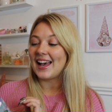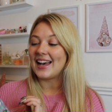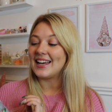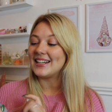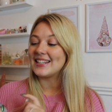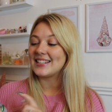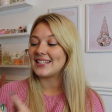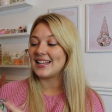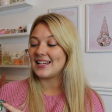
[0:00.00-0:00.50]

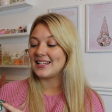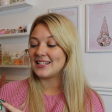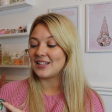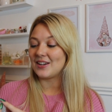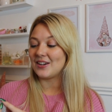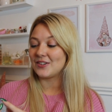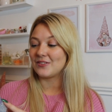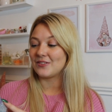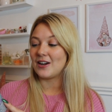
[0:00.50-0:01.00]
And it says,
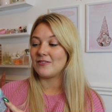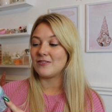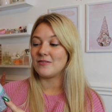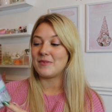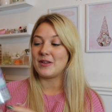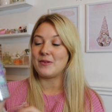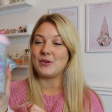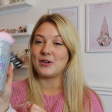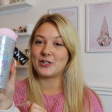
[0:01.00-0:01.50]
I'd rather
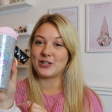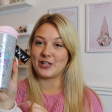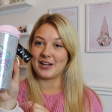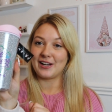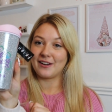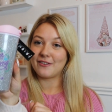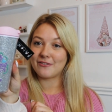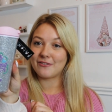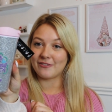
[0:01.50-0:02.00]
be
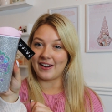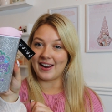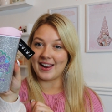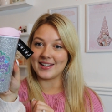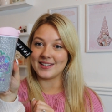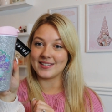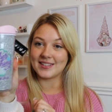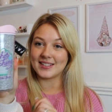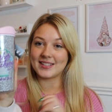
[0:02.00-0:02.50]
watching
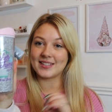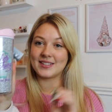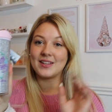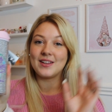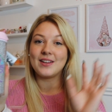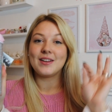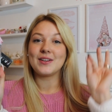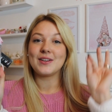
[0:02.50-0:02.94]
Friends,